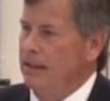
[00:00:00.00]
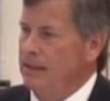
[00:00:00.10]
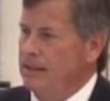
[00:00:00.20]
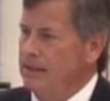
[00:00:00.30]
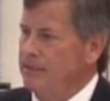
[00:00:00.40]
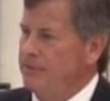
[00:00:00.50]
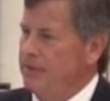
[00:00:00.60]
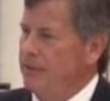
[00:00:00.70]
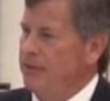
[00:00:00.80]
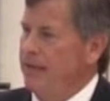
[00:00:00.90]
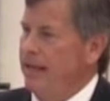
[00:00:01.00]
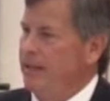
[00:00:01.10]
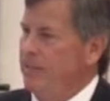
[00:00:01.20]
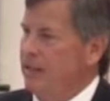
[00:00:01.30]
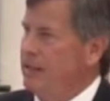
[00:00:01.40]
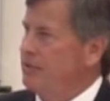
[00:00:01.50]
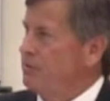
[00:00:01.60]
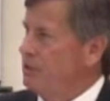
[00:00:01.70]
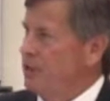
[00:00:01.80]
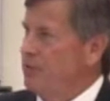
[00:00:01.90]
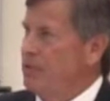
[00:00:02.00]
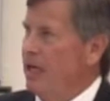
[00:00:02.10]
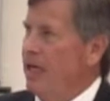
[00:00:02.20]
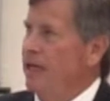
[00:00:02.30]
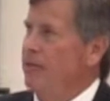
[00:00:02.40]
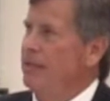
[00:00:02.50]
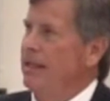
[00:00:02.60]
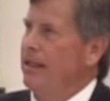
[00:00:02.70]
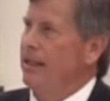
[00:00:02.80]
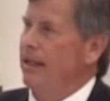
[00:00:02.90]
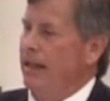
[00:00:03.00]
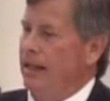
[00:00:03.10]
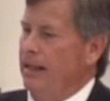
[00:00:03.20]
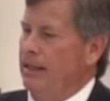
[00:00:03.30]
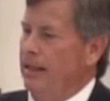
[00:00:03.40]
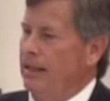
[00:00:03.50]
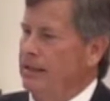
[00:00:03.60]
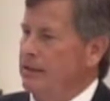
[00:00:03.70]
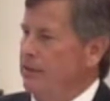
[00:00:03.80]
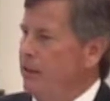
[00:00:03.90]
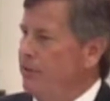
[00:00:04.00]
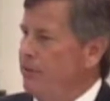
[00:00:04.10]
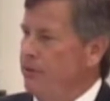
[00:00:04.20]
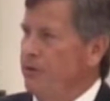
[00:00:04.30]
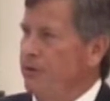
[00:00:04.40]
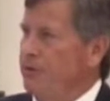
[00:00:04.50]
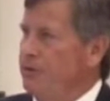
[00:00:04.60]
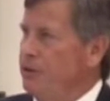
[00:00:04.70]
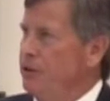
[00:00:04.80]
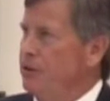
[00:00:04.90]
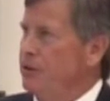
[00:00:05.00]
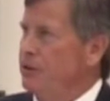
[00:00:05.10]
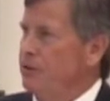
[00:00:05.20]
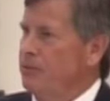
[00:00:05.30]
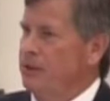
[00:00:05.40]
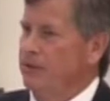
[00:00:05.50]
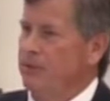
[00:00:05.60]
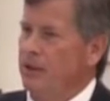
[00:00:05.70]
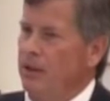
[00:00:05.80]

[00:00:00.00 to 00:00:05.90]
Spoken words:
this is a fee we've had in place for some time and has gone through a review in terms of